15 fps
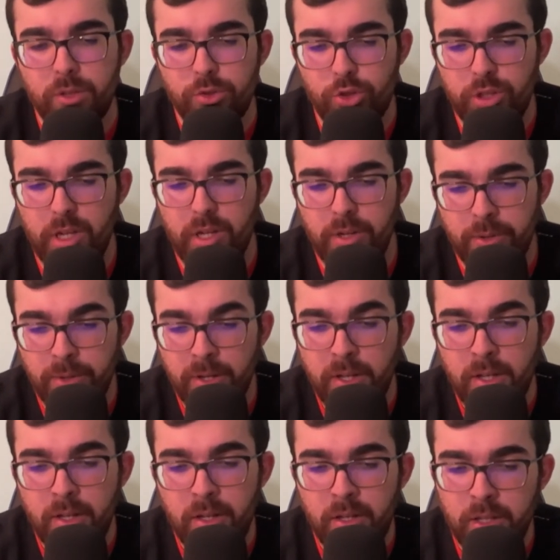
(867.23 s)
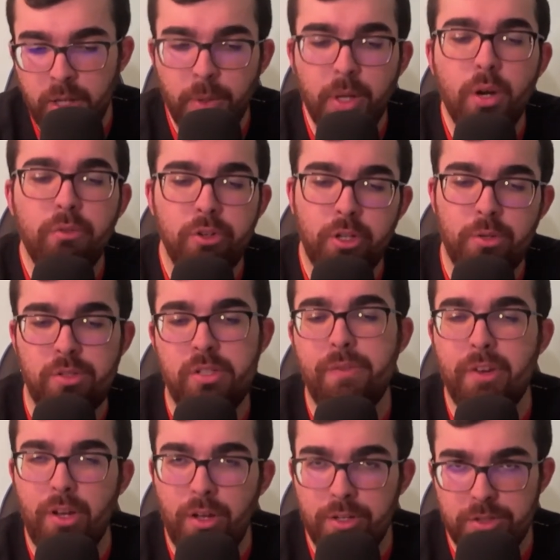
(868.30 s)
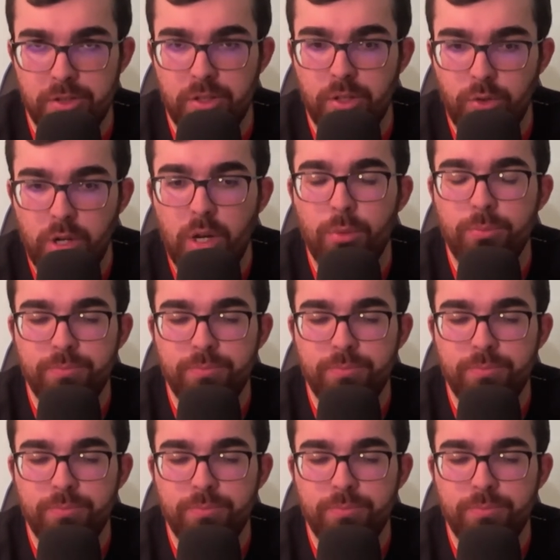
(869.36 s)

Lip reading: So, going over those 7 losses in a row.